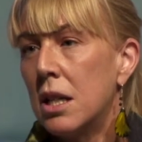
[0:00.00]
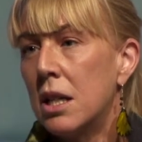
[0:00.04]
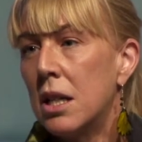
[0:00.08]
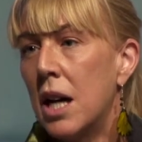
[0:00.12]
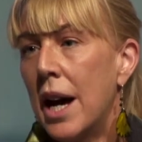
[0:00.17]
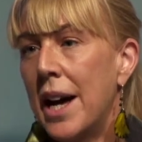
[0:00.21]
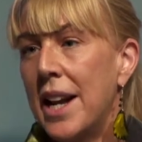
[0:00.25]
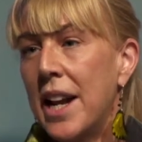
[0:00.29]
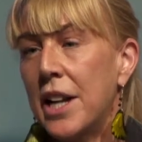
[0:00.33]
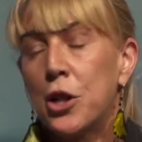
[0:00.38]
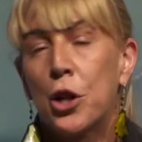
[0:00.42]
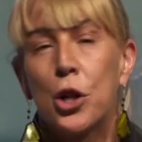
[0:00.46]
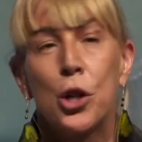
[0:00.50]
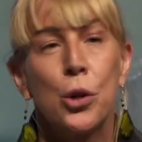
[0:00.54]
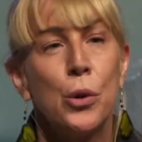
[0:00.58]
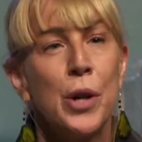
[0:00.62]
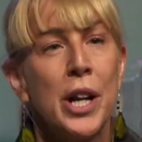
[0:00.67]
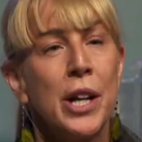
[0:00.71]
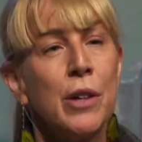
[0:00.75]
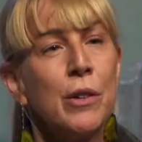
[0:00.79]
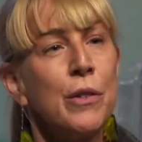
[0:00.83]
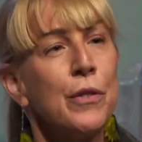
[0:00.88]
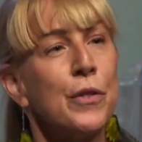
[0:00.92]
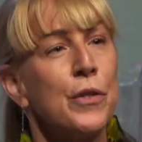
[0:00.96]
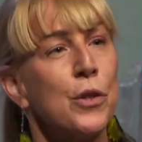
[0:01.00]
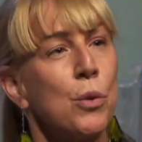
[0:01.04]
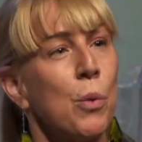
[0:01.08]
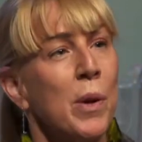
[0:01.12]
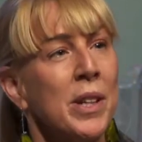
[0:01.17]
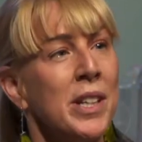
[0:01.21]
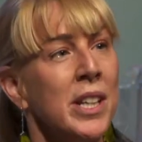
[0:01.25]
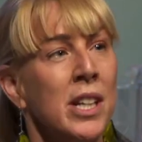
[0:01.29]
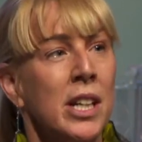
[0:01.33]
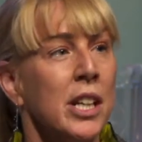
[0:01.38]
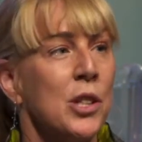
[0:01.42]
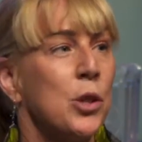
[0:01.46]
I had a career of
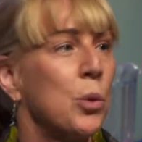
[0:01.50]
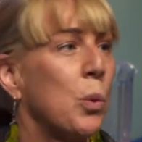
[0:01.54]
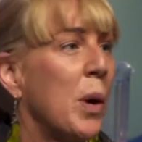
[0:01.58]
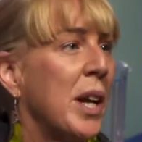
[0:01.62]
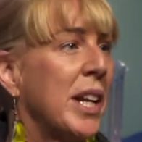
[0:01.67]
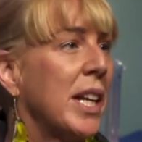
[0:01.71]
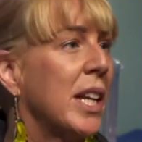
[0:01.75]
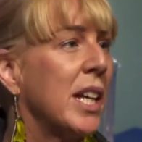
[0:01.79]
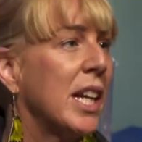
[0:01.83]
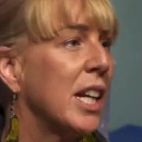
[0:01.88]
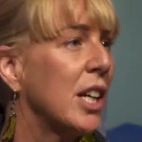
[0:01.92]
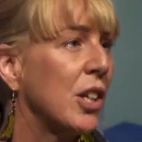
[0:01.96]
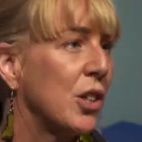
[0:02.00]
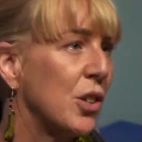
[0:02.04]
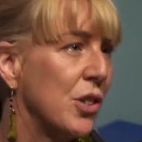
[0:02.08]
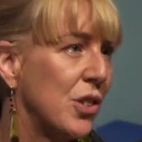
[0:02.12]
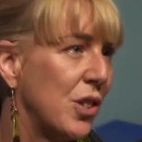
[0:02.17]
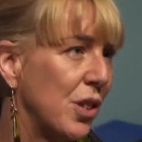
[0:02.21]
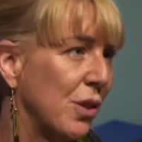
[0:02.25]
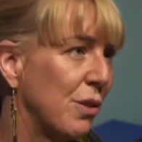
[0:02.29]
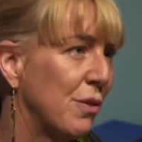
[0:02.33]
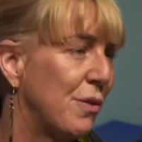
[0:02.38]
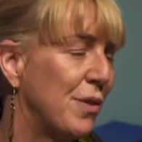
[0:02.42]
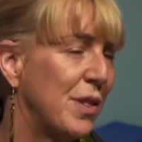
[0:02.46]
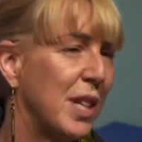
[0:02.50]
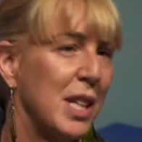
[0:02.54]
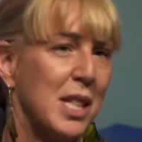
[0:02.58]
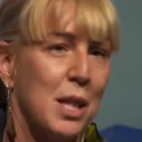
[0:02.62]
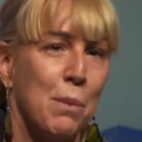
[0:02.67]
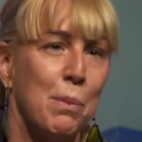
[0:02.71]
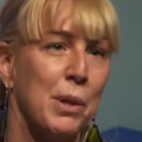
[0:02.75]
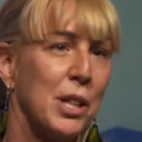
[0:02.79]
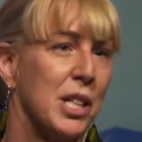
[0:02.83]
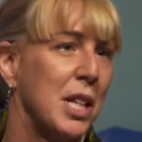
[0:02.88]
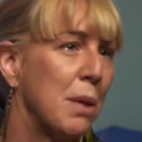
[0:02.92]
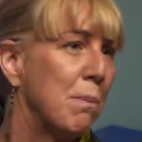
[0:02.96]
nearly 20 years of
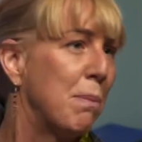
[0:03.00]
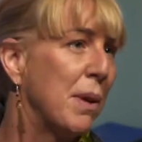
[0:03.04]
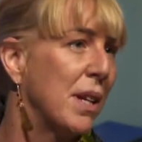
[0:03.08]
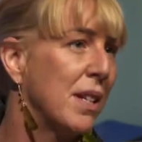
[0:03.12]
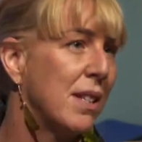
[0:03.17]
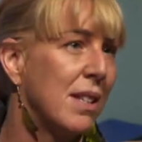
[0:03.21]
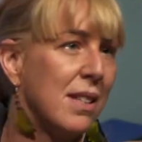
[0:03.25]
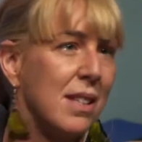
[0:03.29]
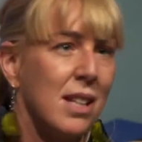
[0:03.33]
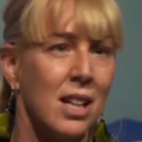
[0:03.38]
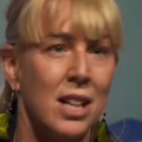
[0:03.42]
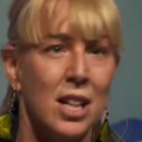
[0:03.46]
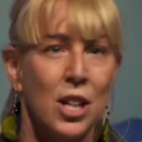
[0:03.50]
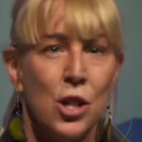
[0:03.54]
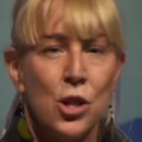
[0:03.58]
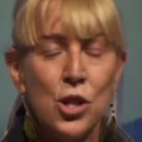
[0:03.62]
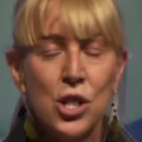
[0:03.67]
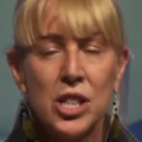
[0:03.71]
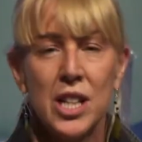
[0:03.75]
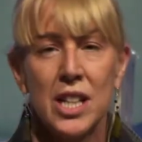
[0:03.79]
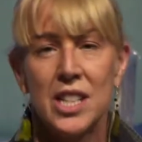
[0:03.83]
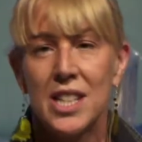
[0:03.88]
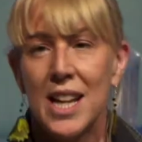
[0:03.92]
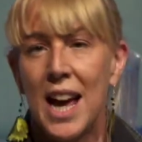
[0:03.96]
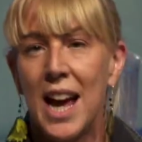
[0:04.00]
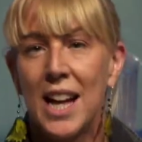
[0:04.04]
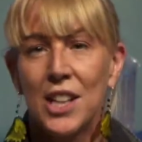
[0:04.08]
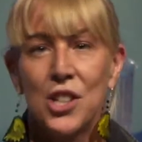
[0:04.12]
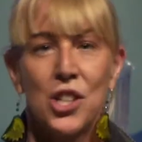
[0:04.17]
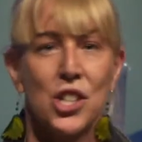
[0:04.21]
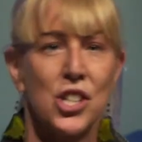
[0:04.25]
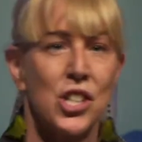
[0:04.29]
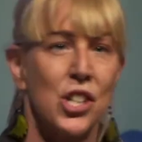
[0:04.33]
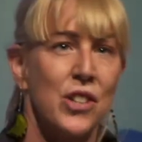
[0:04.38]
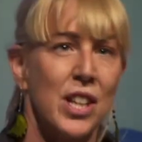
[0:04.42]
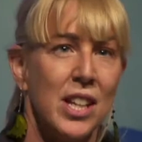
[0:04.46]
disability business inclusion
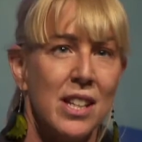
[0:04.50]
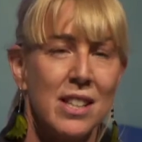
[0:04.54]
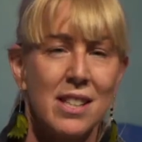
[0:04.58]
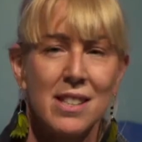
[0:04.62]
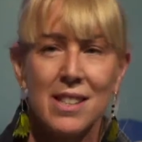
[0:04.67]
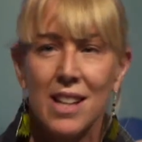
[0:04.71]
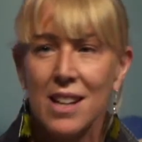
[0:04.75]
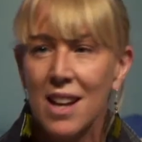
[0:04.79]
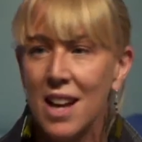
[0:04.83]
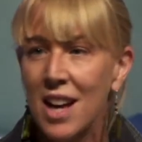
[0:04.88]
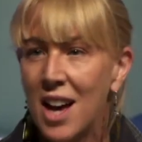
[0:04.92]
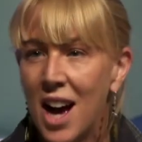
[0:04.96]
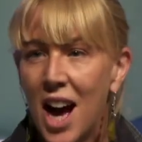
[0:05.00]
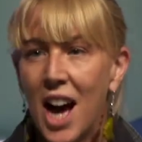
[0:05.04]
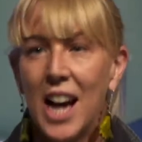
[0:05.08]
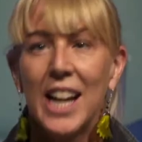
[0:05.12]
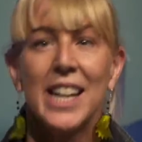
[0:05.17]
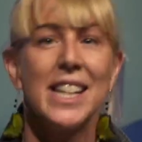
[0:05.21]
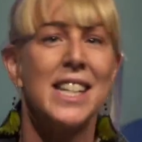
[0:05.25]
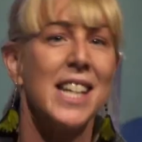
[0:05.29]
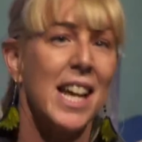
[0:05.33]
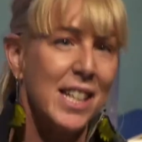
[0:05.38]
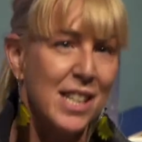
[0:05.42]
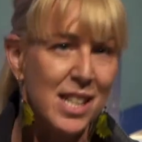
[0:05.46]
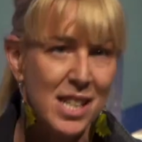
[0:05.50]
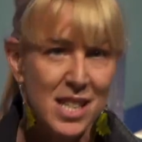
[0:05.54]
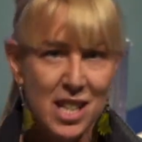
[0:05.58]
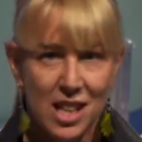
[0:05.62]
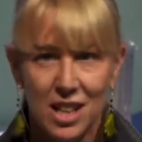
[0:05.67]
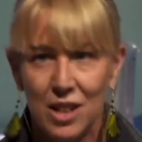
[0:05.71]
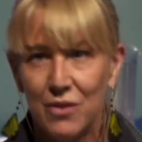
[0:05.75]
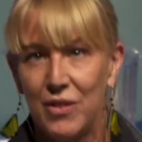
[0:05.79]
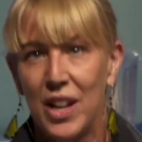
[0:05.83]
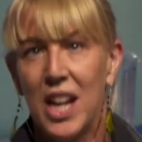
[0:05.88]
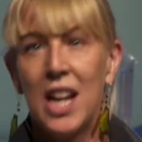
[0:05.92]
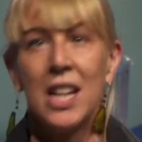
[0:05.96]
attached to this
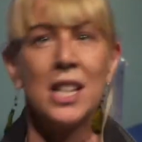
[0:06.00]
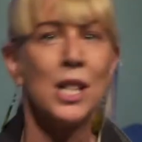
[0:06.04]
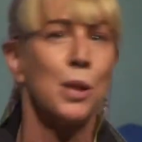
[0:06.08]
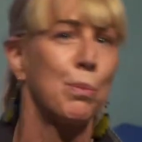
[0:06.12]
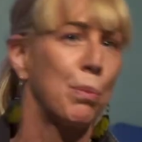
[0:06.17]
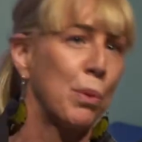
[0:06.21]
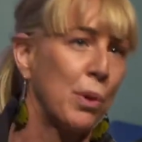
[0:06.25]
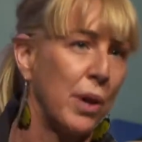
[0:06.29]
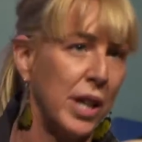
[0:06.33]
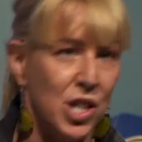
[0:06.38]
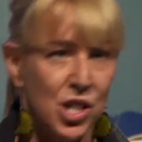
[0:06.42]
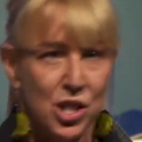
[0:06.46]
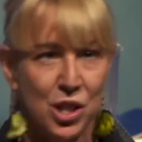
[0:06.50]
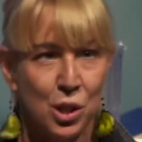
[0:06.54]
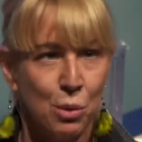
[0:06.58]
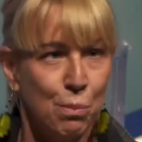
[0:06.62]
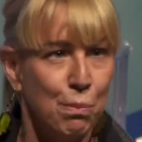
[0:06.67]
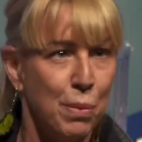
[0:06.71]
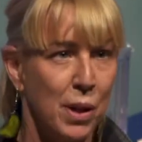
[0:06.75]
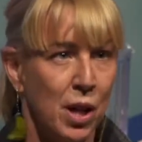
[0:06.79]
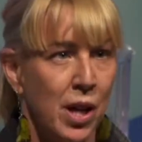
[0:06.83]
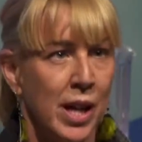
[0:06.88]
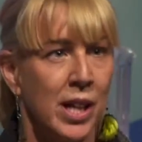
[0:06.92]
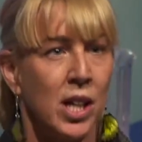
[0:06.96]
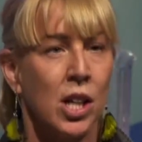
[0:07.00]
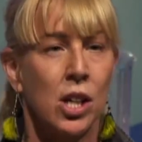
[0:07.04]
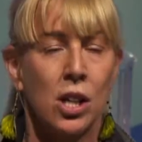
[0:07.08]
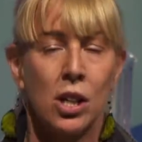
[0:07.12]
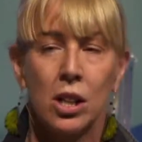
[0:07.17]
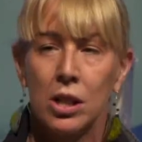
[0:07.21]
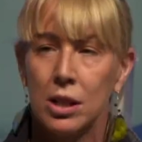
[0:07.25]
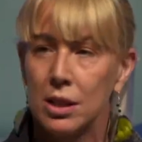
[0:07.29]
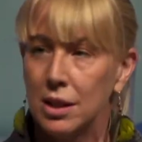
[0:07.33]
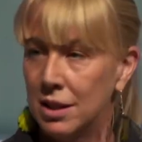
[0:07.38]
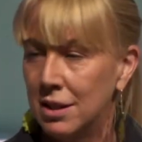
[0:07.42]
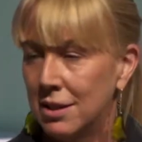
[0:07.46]
identity of inspirational blind
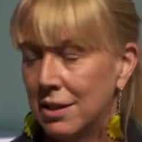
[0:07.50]
girl.